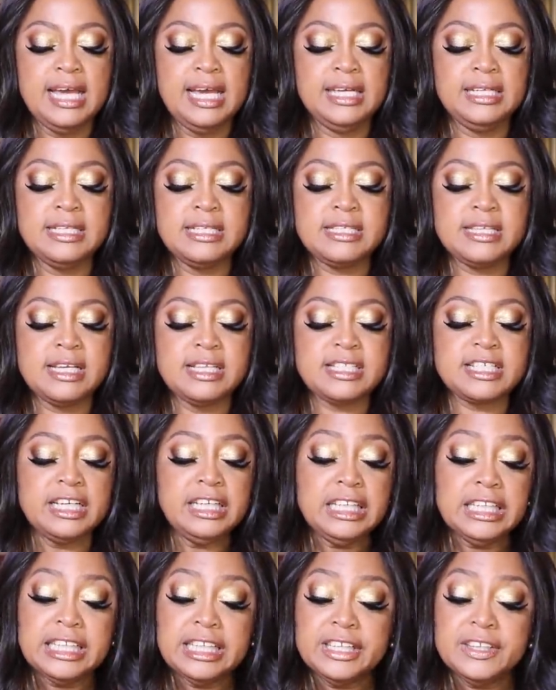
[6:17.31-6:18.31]
And it says,
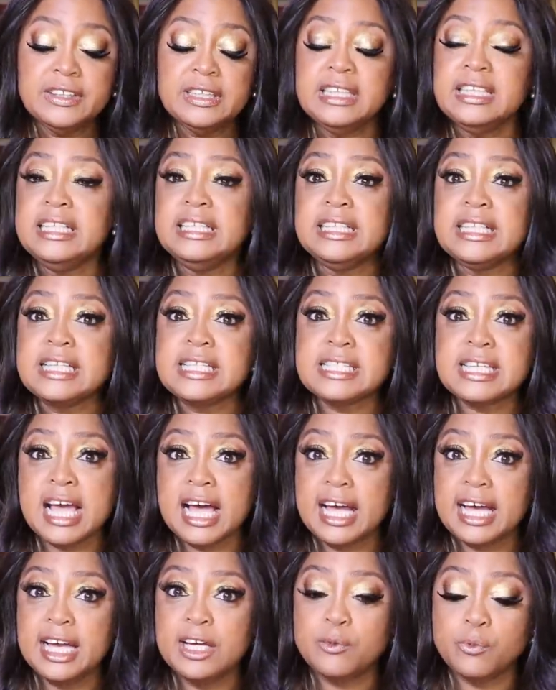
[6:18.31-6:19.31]
clearly
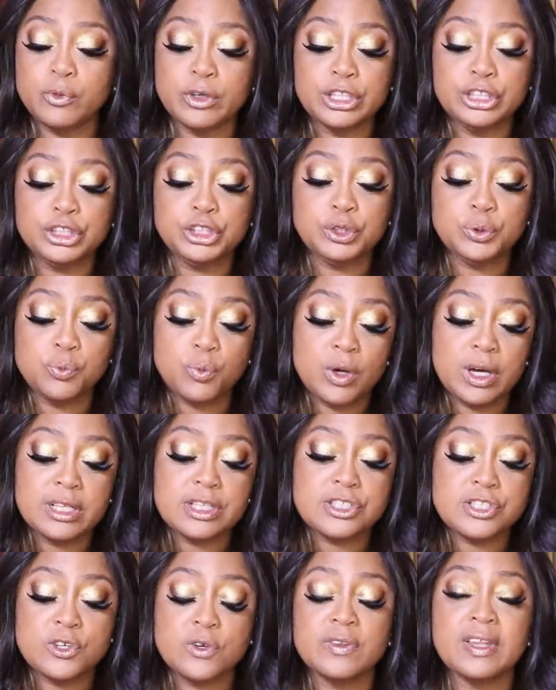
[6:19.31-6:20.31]
decide what you
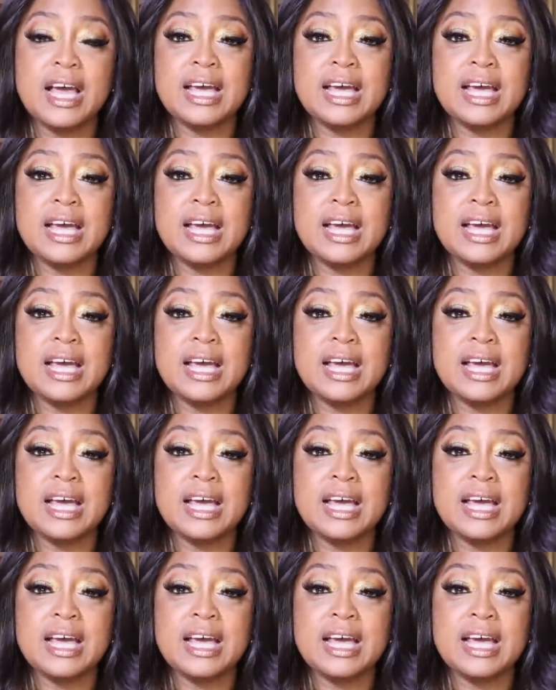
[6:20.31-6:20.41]
want so